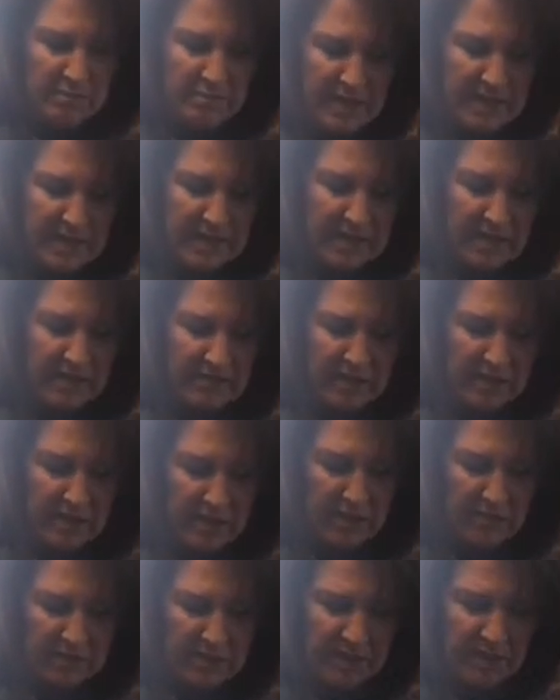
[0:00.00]
mix
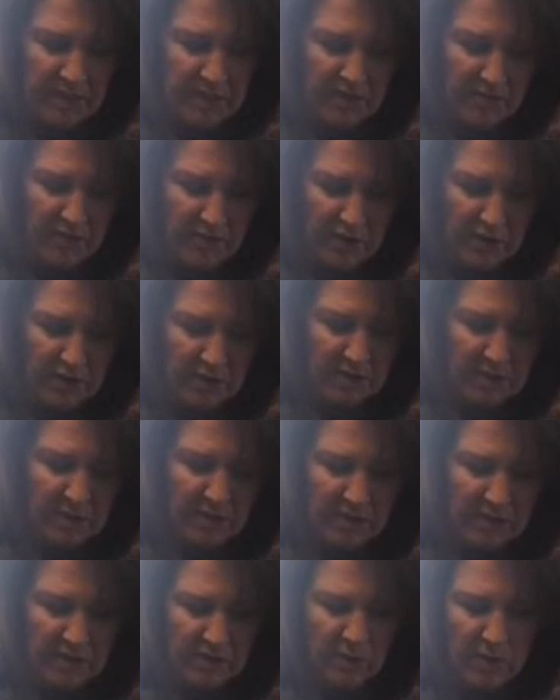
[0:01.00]
everything up together first
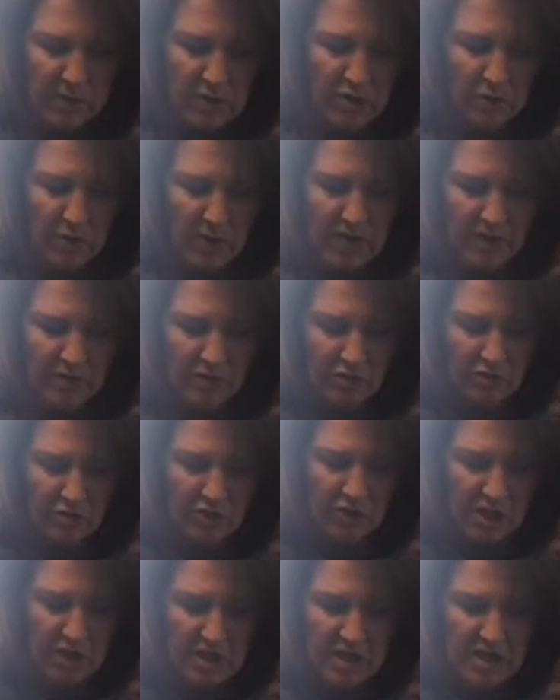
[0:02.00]
because when you add your
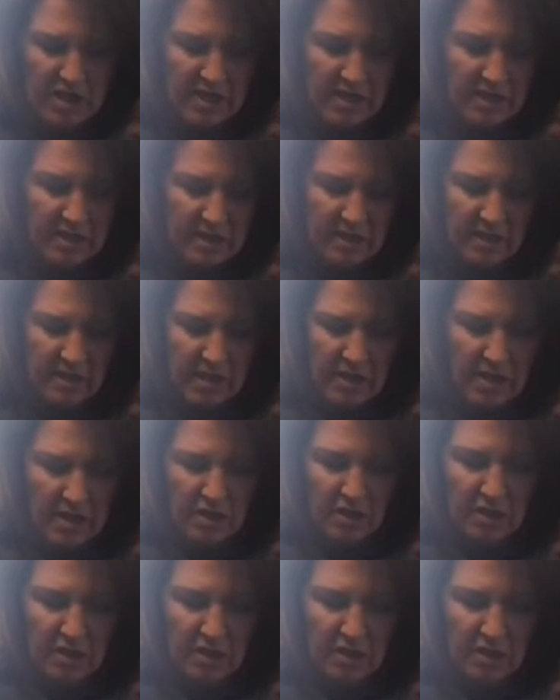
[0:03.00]
cheese,